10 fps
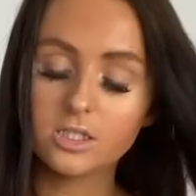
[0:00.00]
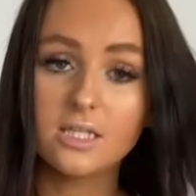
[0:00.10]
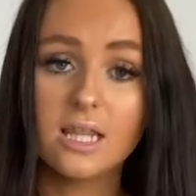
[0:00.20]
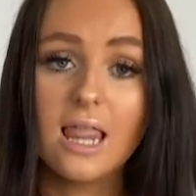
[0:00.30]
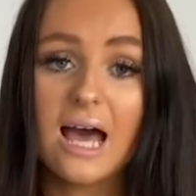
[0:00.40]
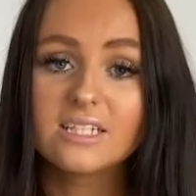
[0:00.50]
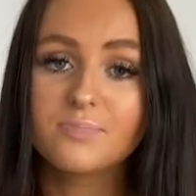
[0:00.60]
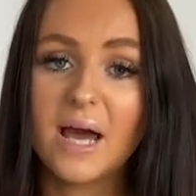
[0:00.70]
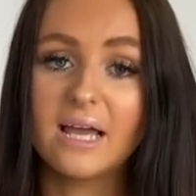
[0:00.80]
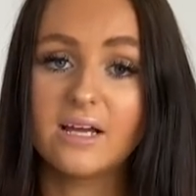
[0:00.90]
So the last
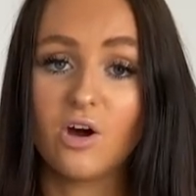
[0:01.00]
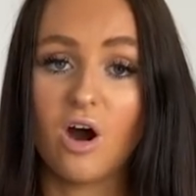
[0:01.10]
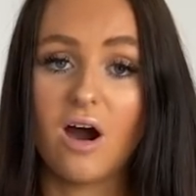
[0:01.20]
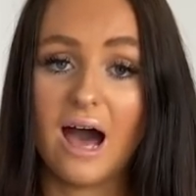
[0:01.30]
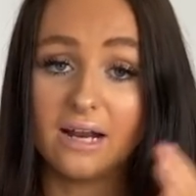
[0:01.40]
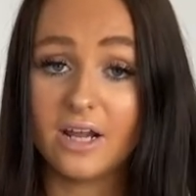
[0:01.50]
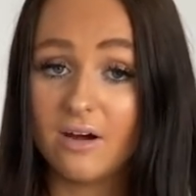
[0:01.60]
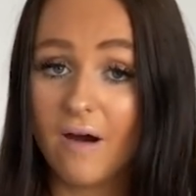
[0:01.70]
bag I got, I know